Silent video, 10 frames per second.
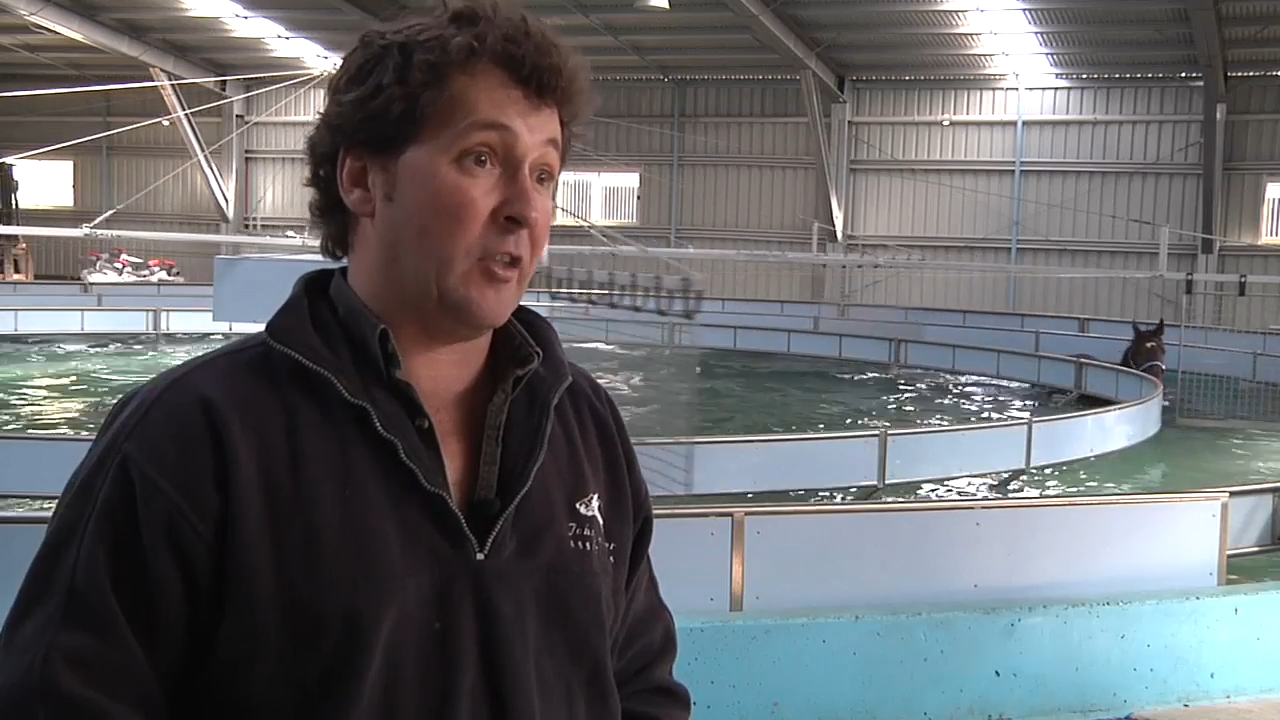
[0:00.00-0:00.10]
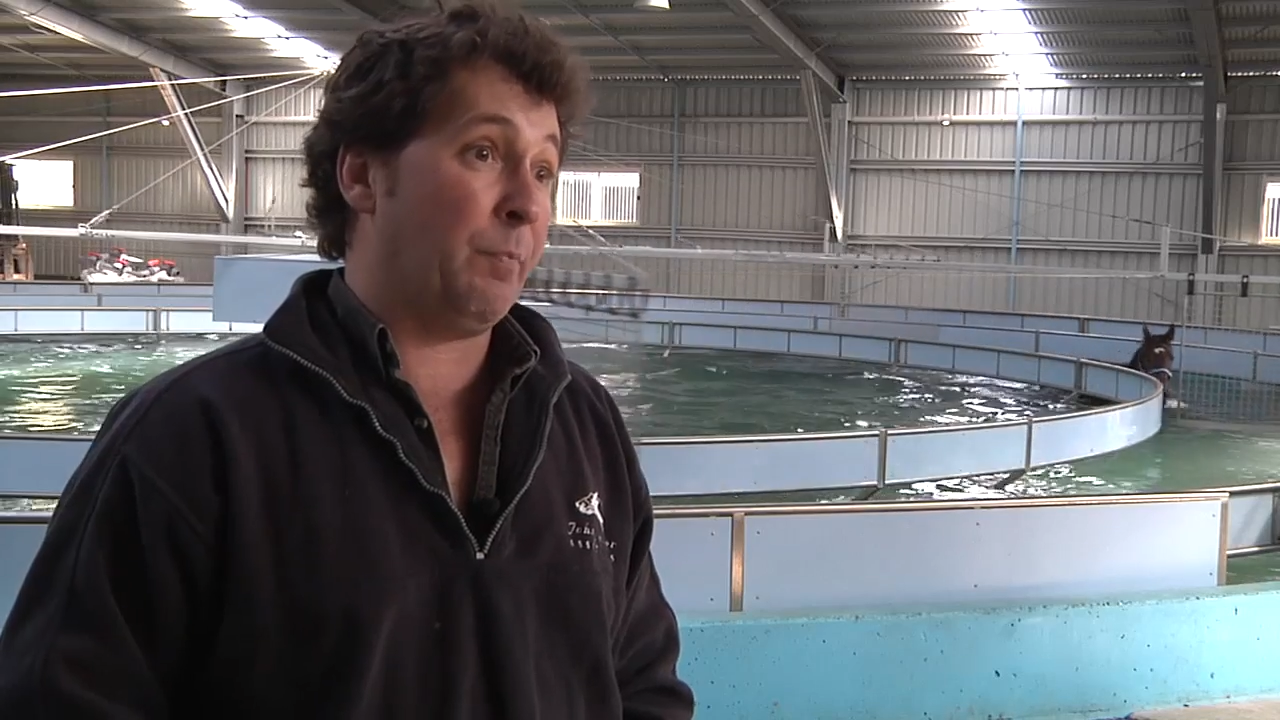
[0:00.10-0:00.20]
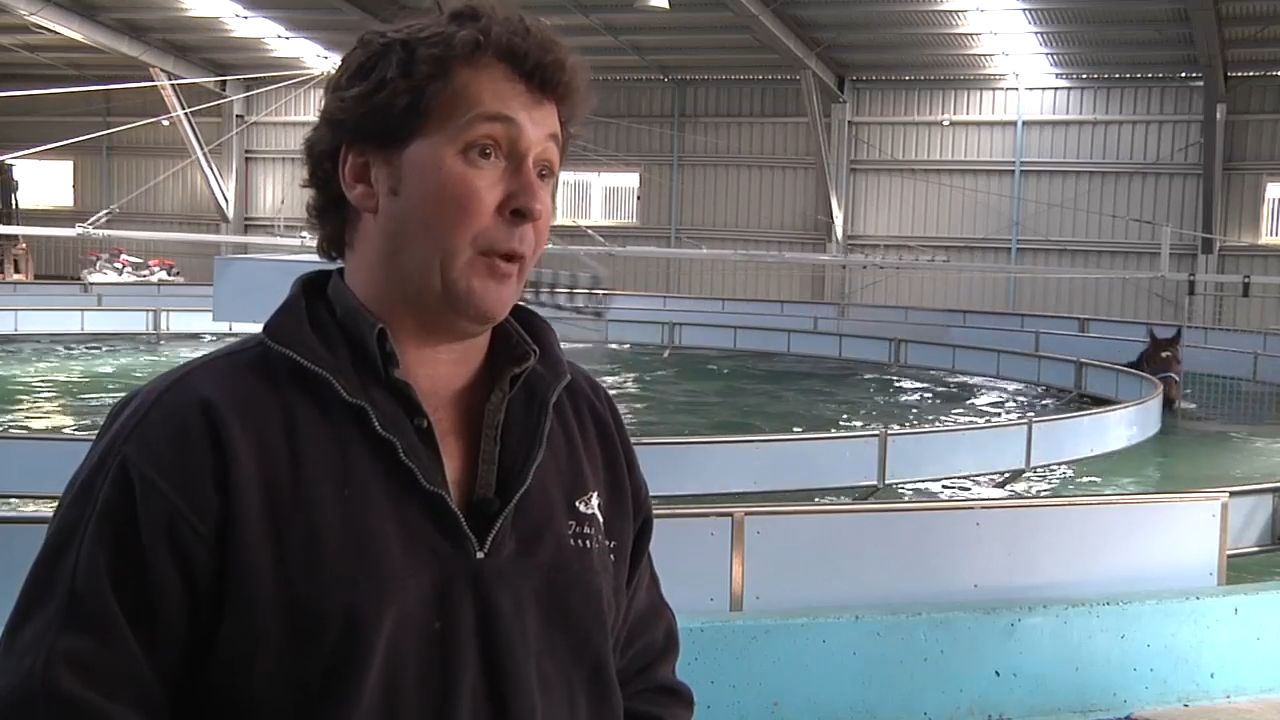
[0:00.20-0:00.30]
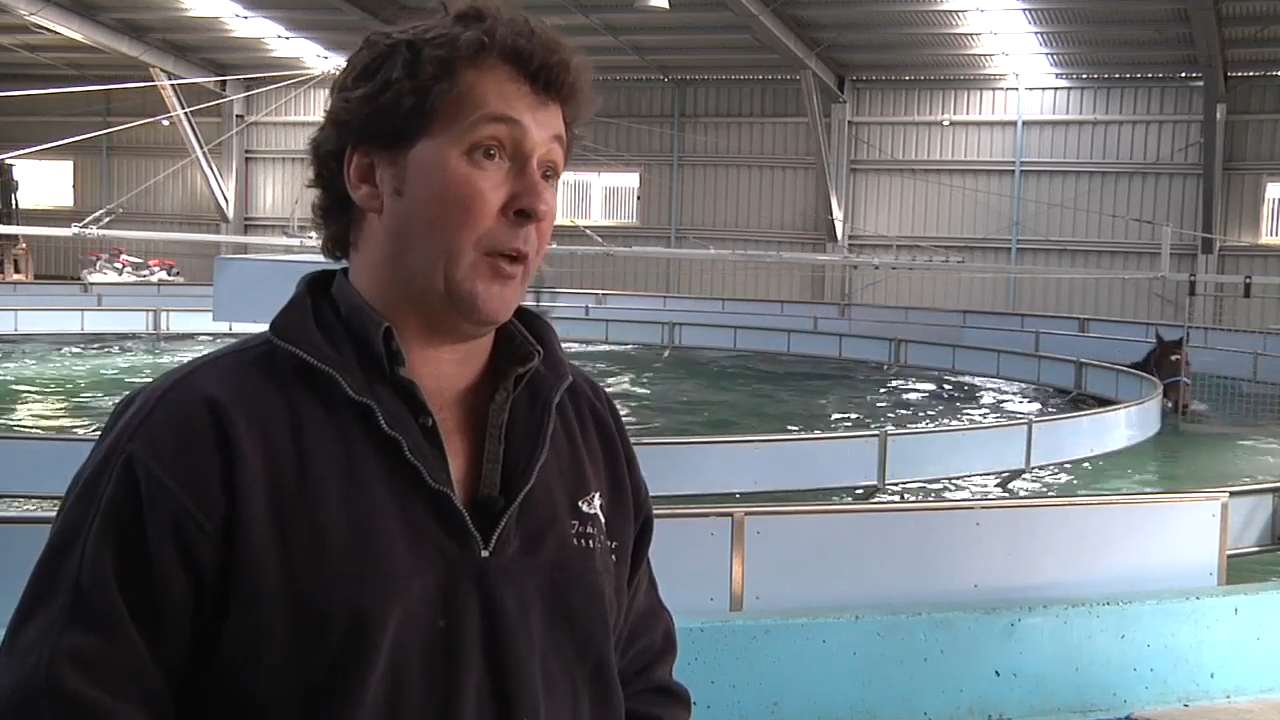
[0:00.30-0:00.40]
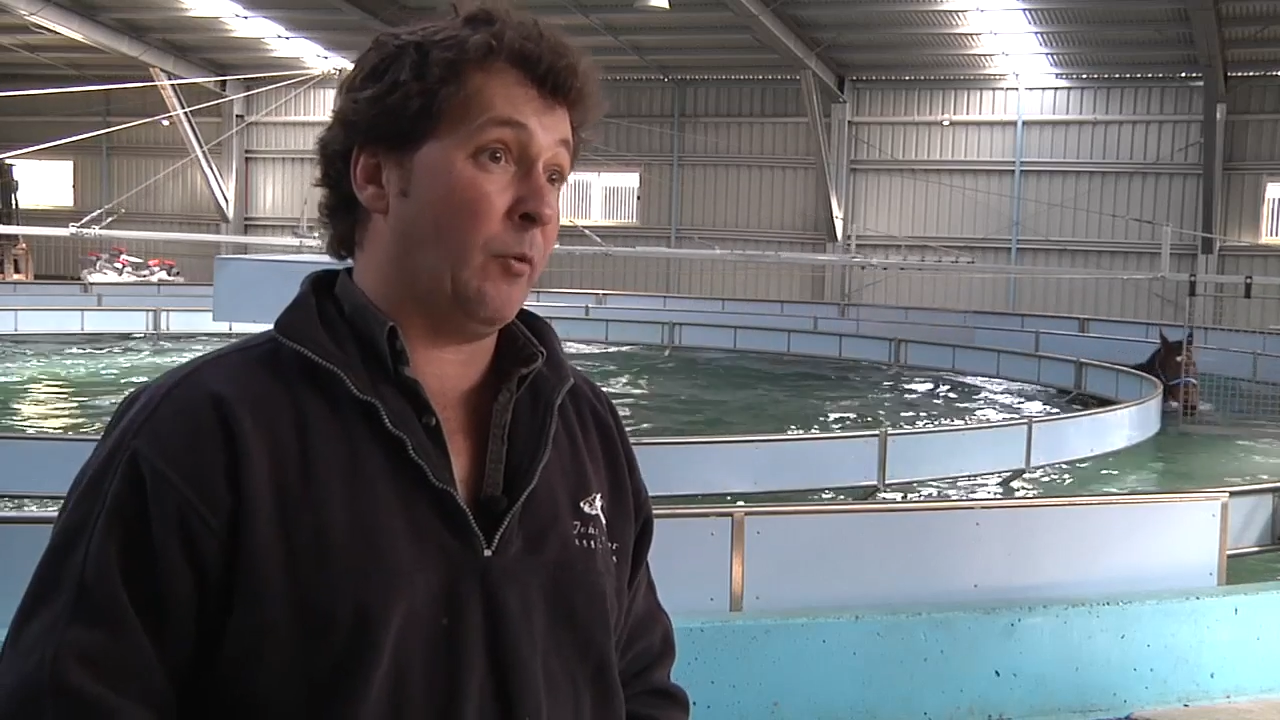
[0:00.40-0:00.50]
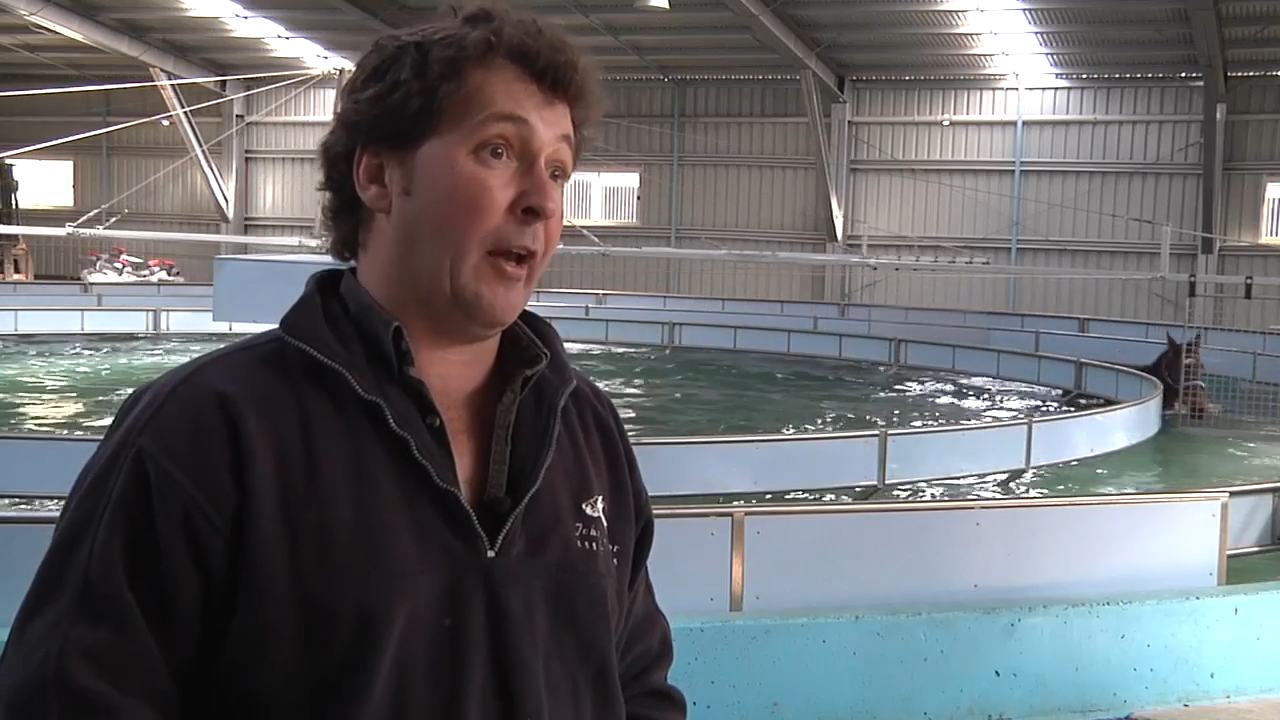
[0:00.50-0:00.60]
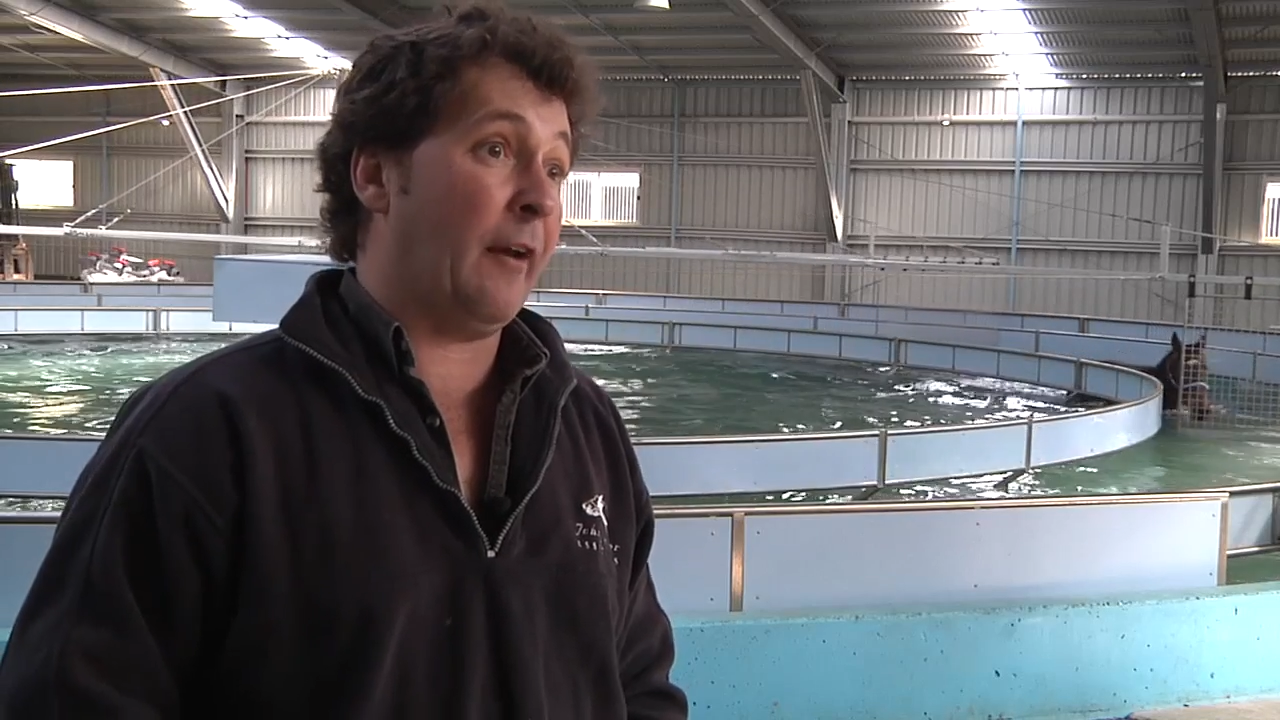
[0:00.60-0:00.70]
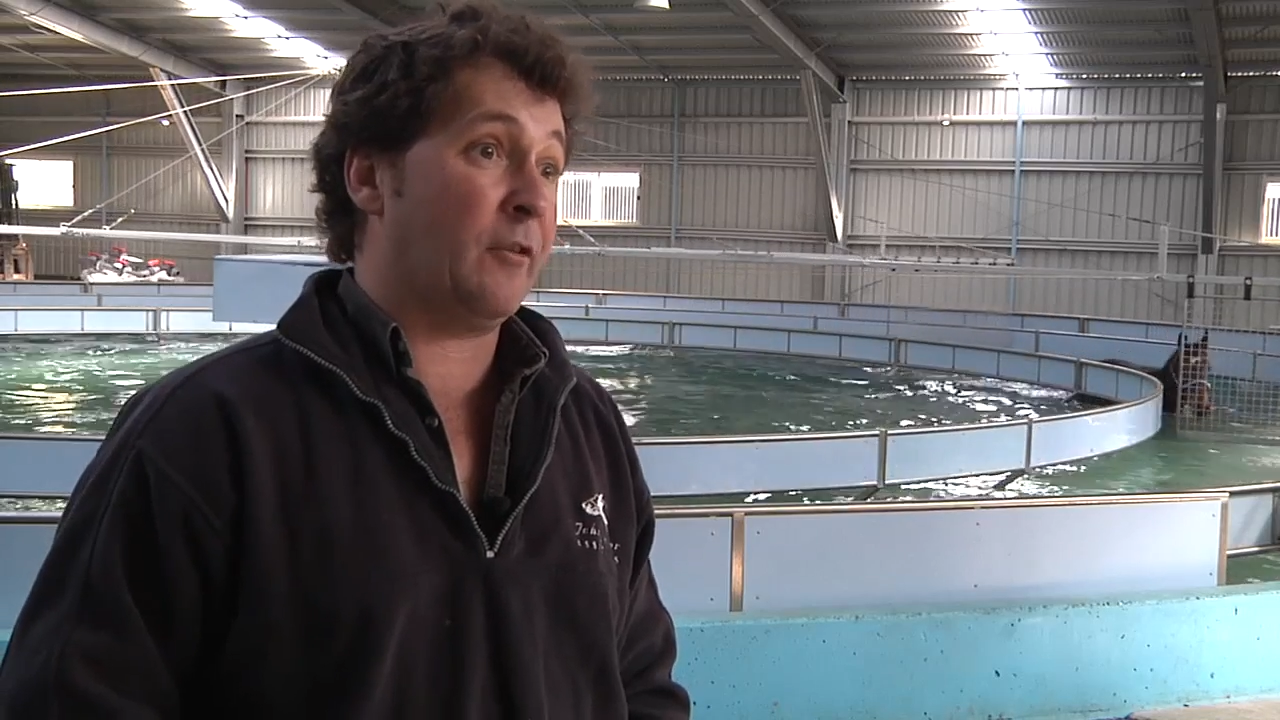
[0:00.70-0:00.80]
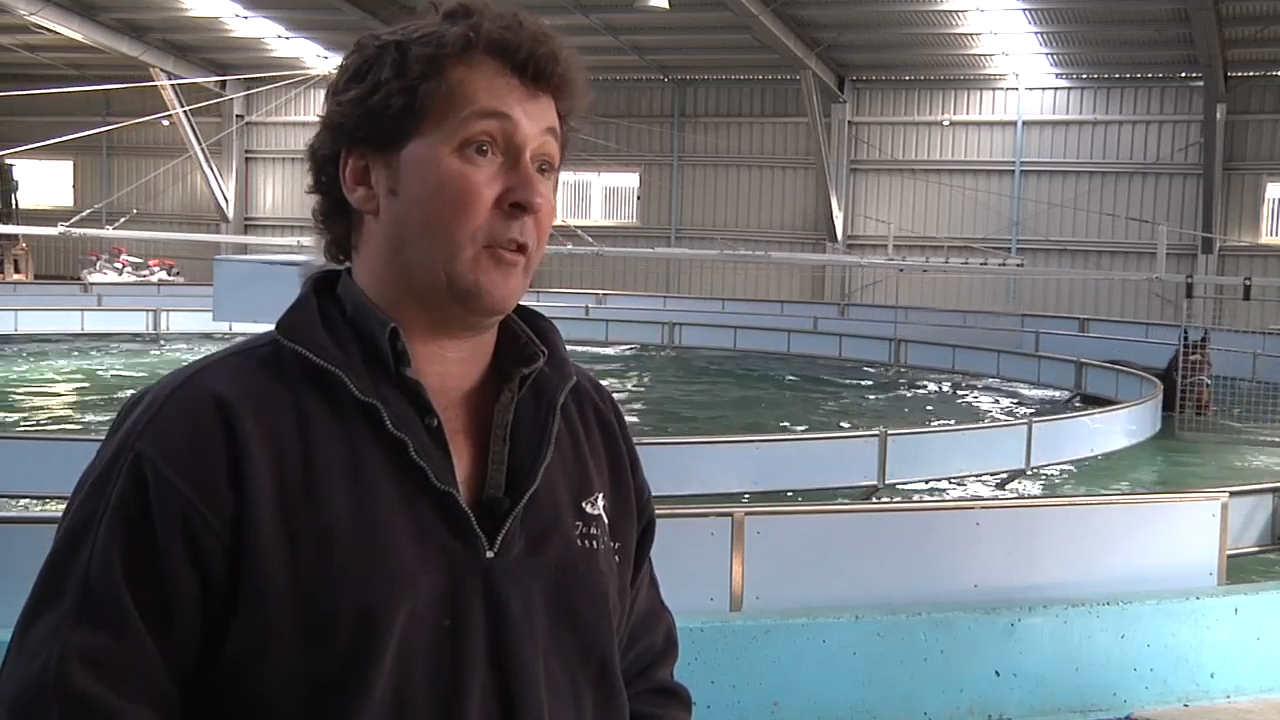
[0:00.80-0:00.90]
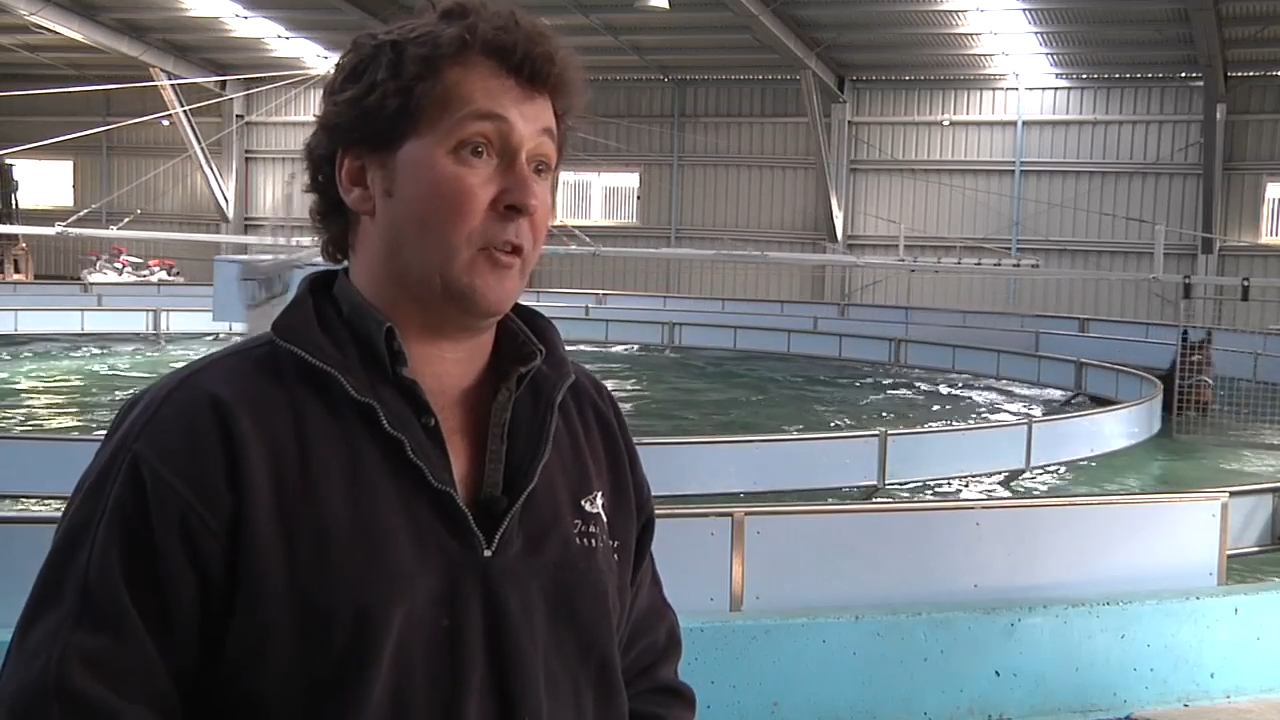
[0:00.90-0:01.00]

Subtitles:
speed would have to